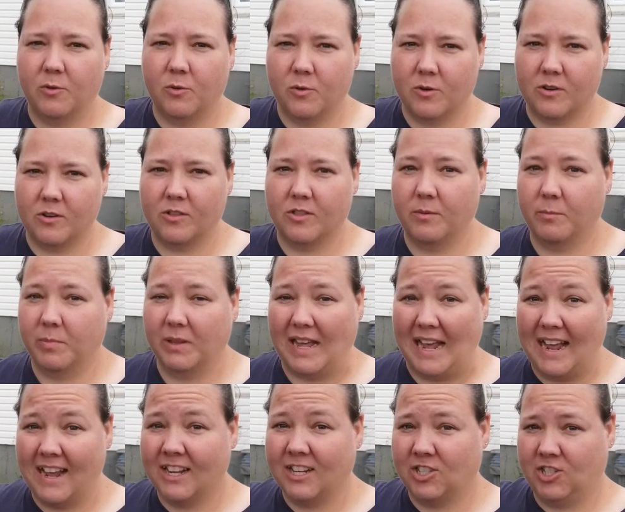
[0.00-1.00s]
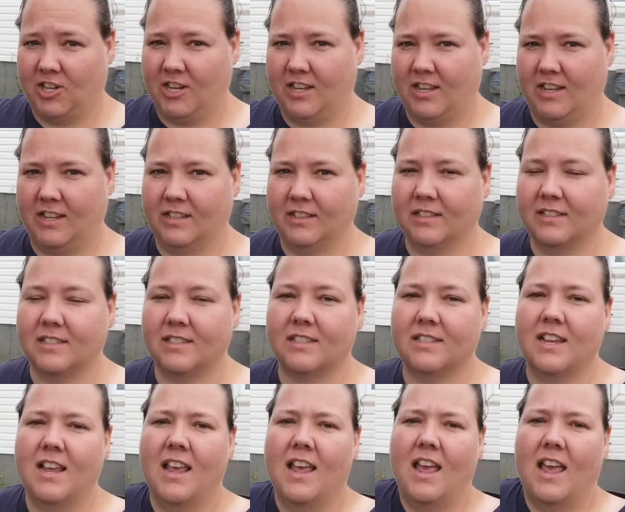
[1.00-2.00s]
order the black chickens,
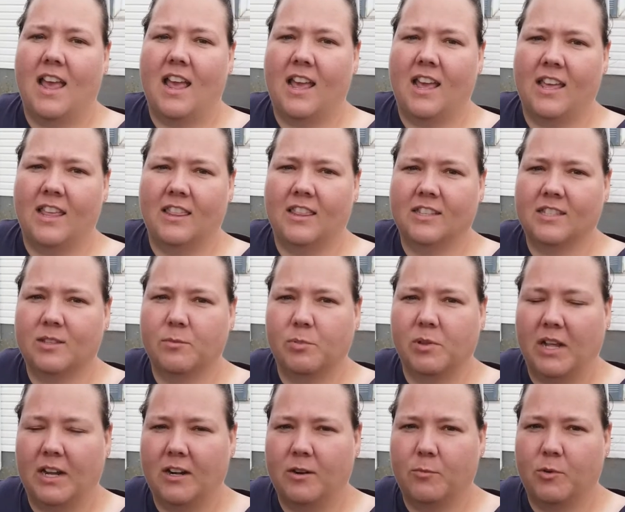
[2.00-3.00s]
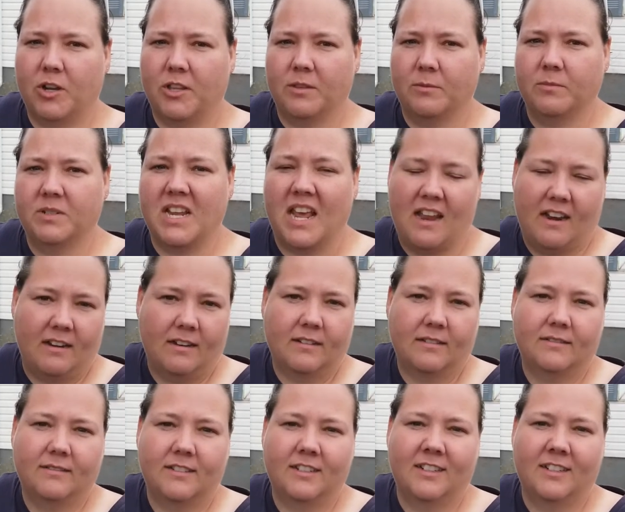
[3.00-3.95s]
and the supplier brought them 10.